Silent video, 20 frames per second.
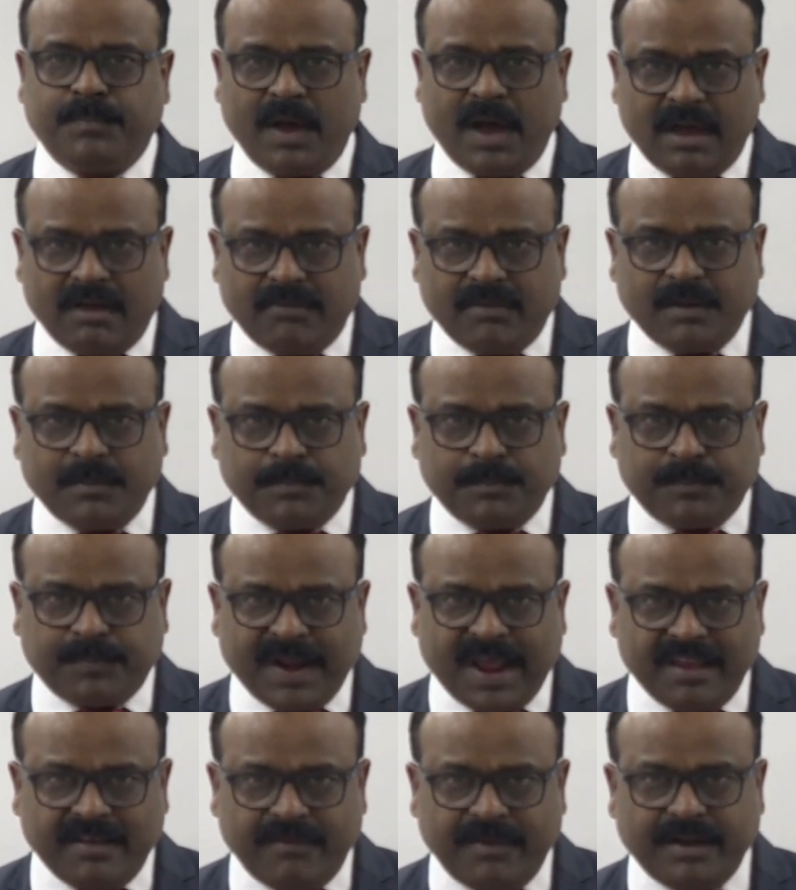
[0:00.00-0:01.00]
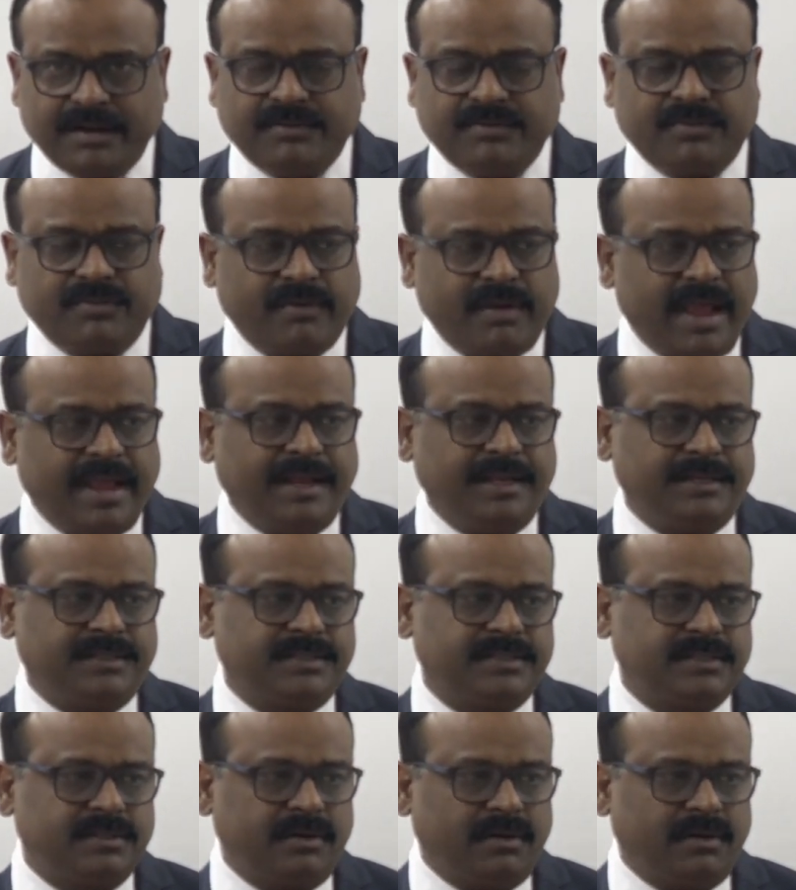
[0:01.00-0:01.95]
our private rights.